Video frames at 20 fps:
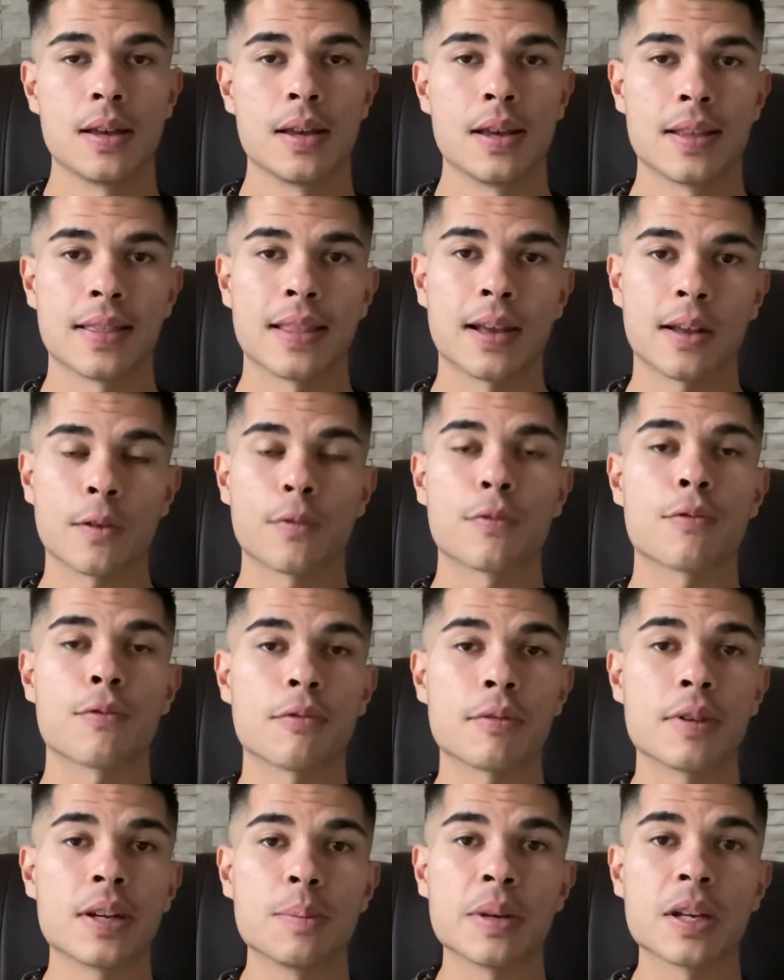Now, the
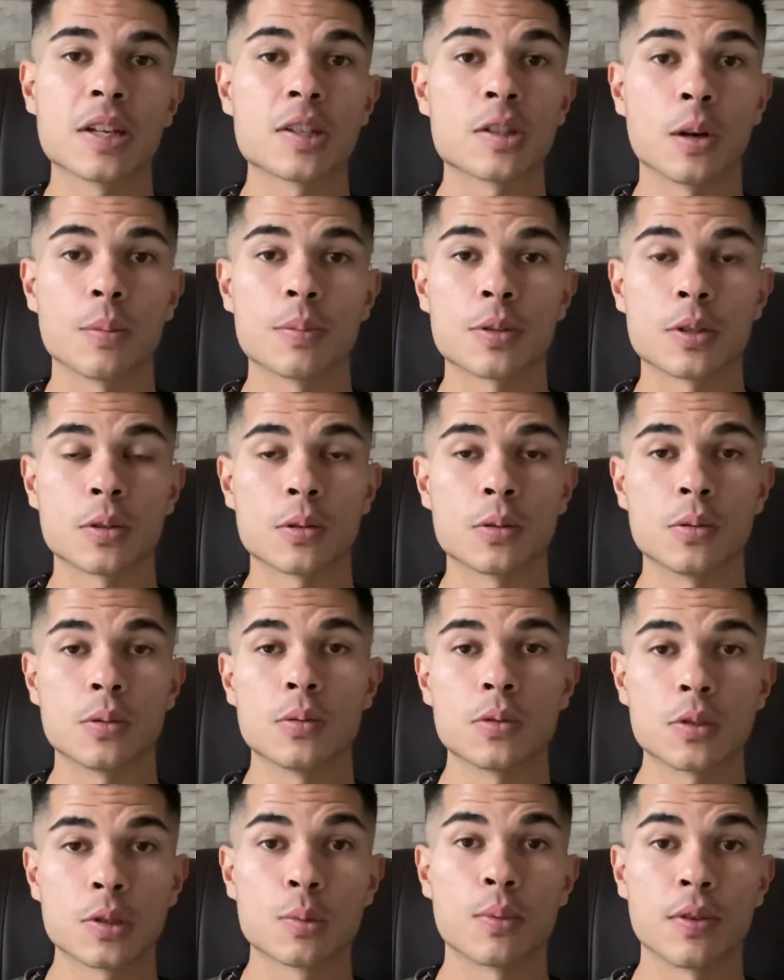three biggest
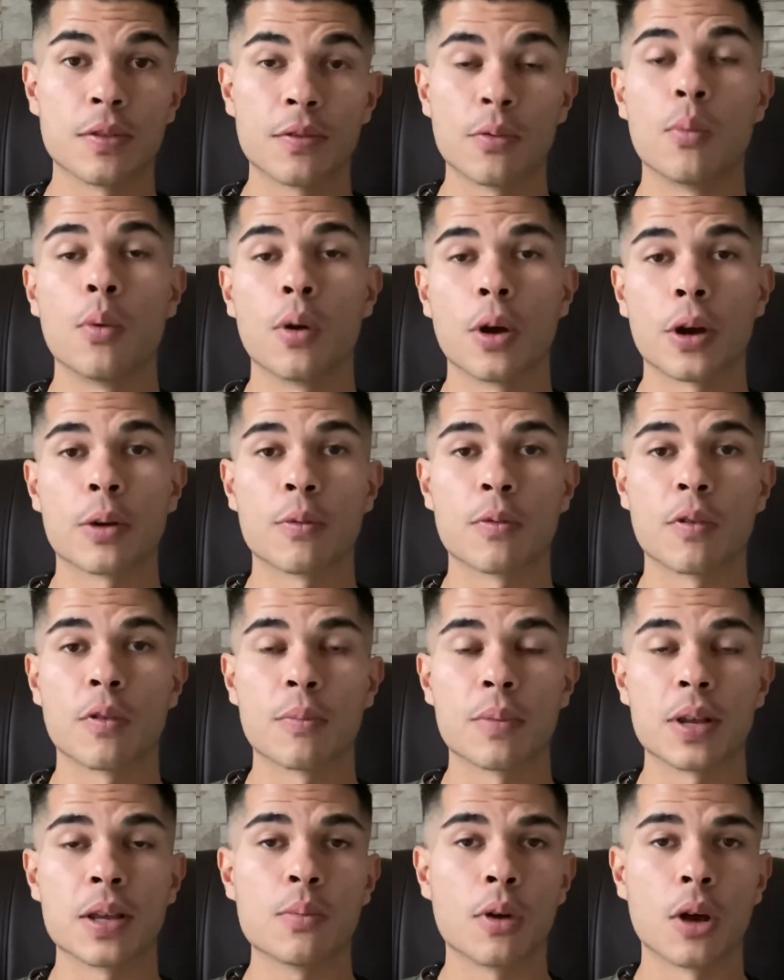obstacles with working
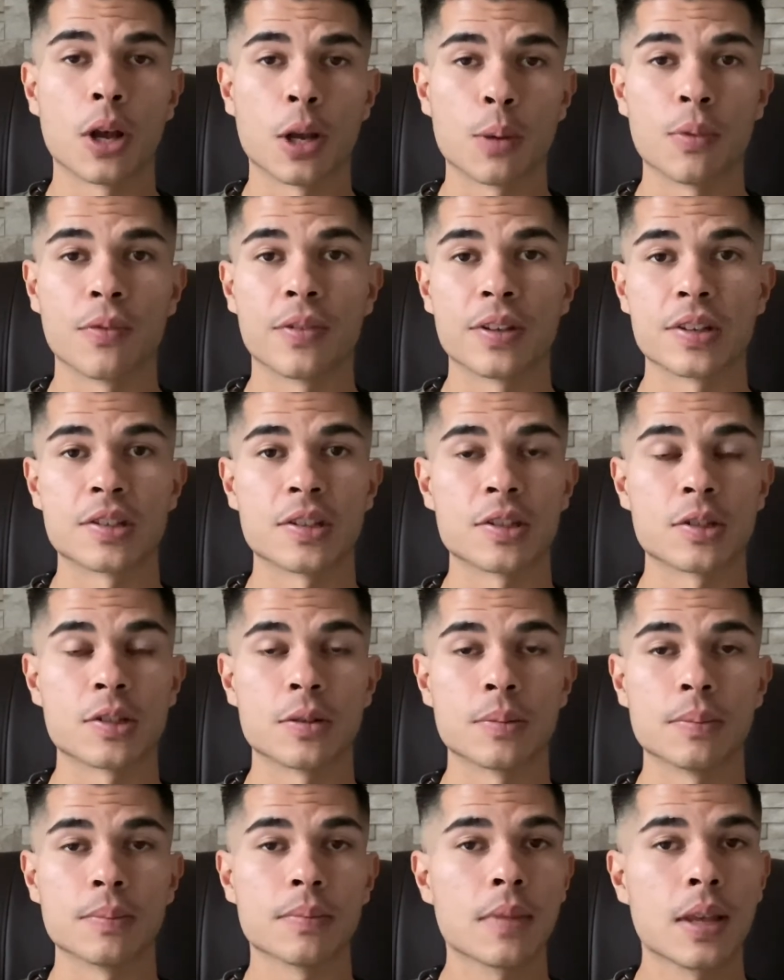with this
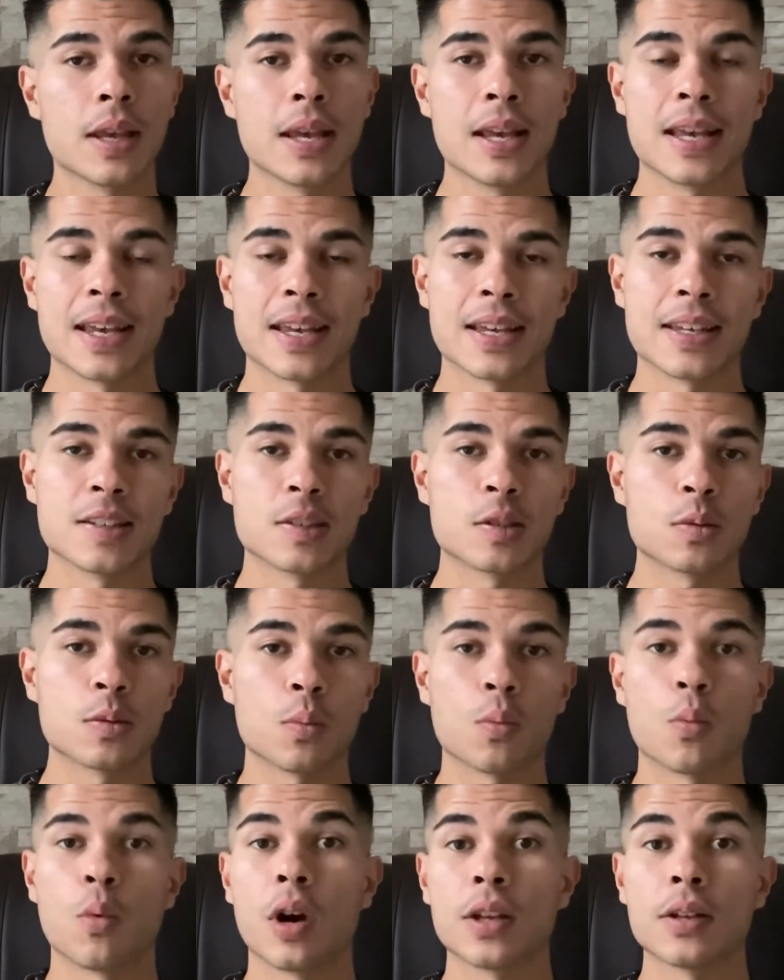system is
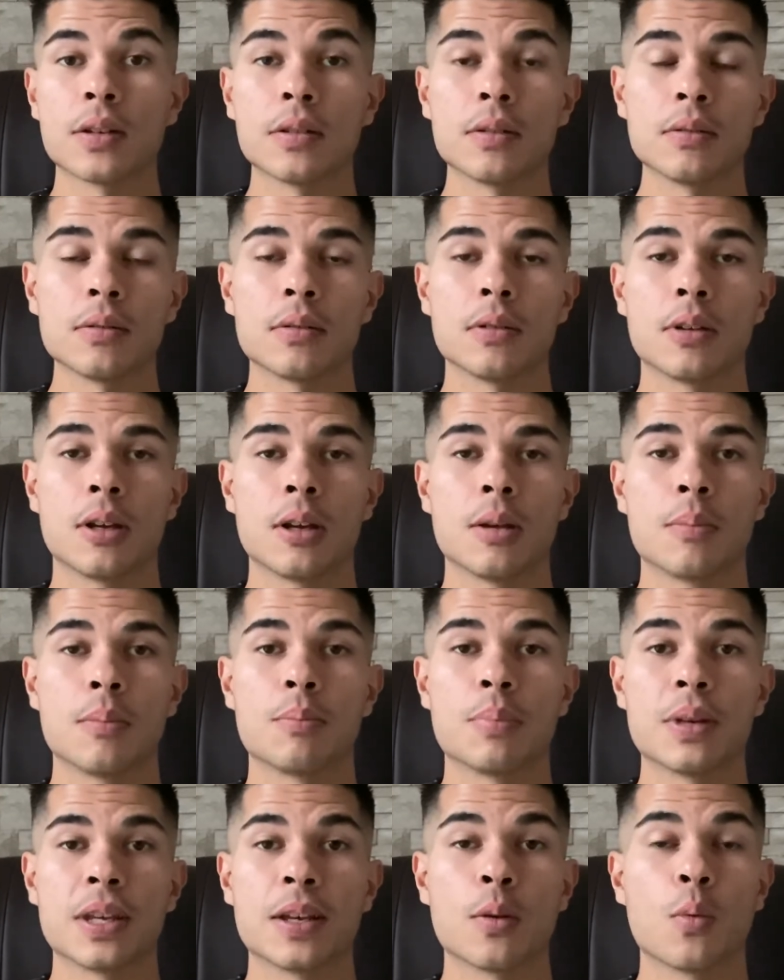one,
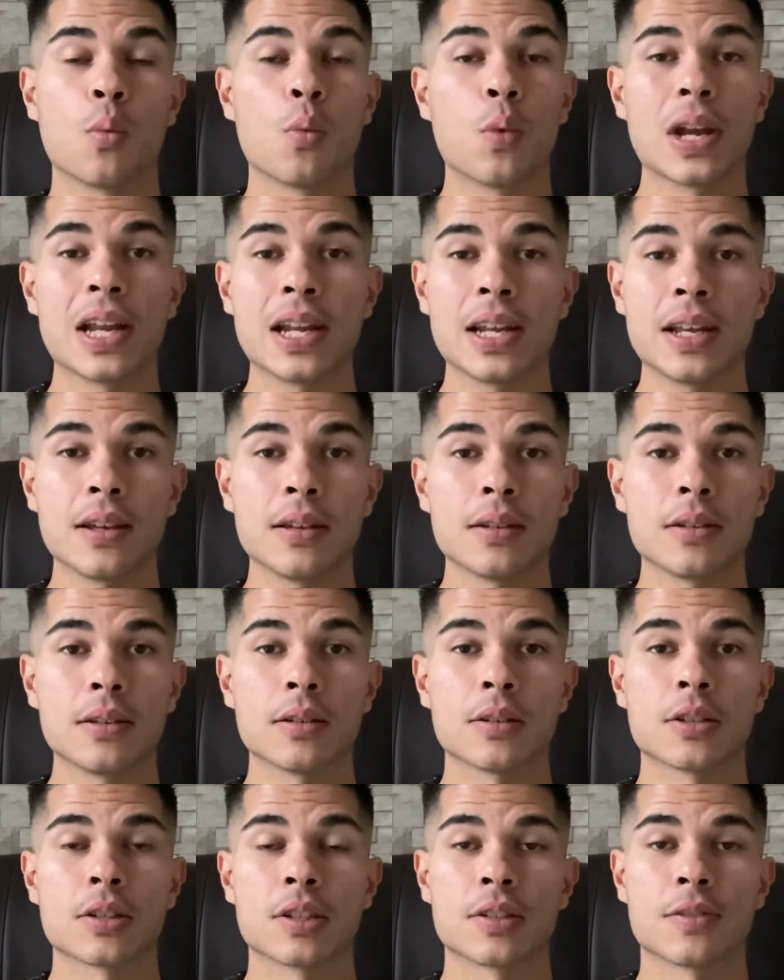being willing
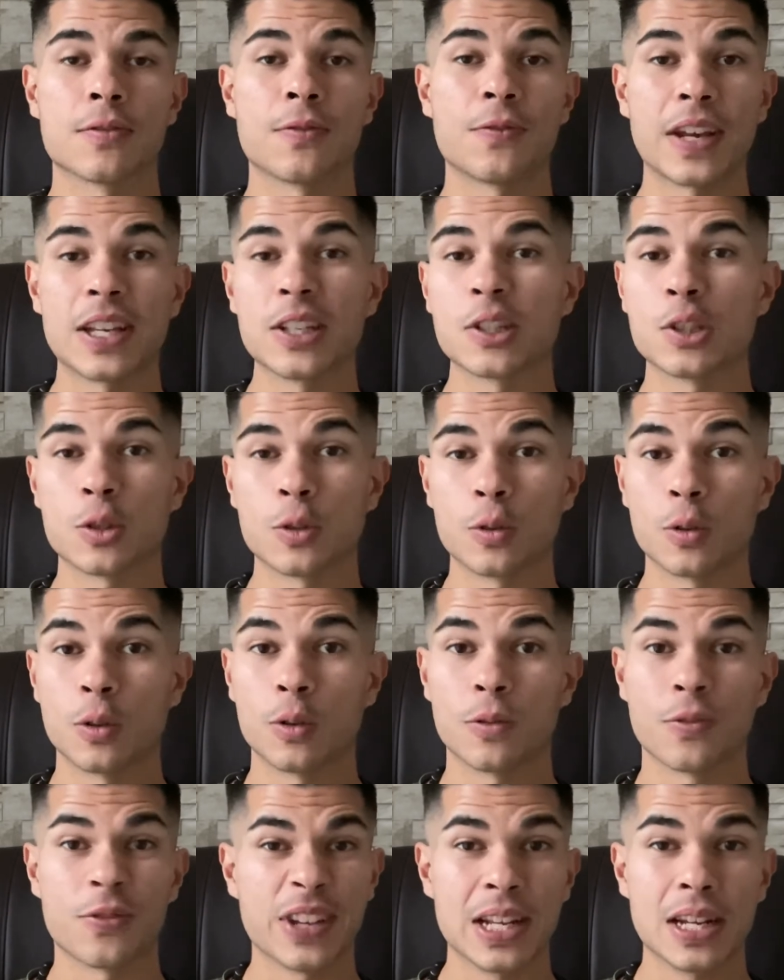to face your
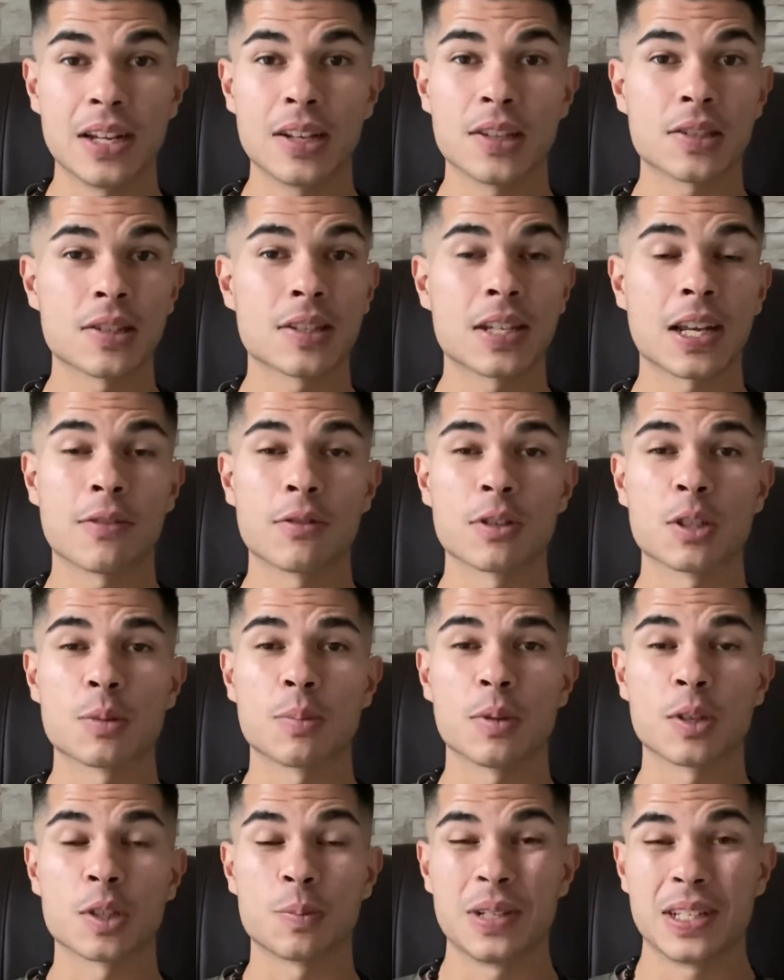feelings, take
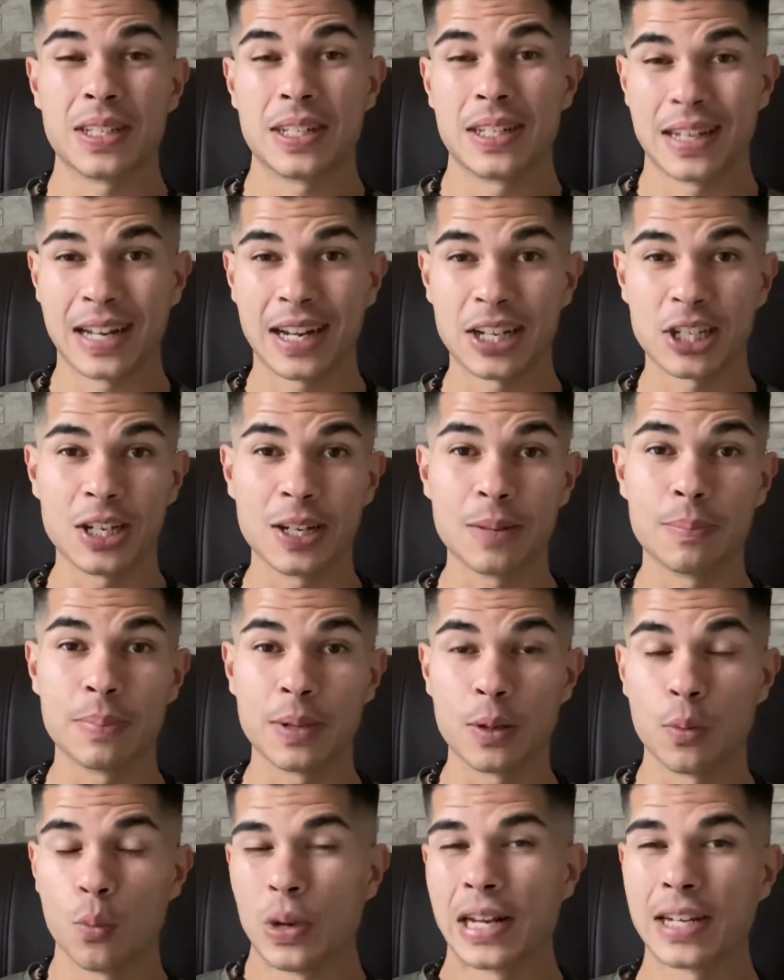responsibility and actually be
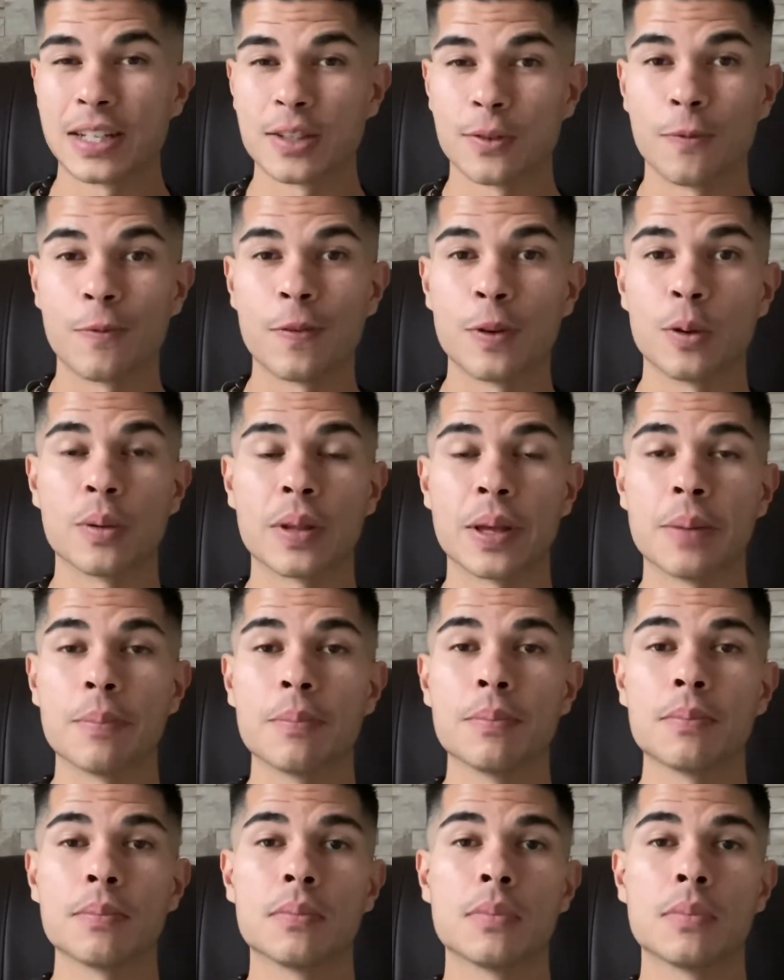willing to feel them.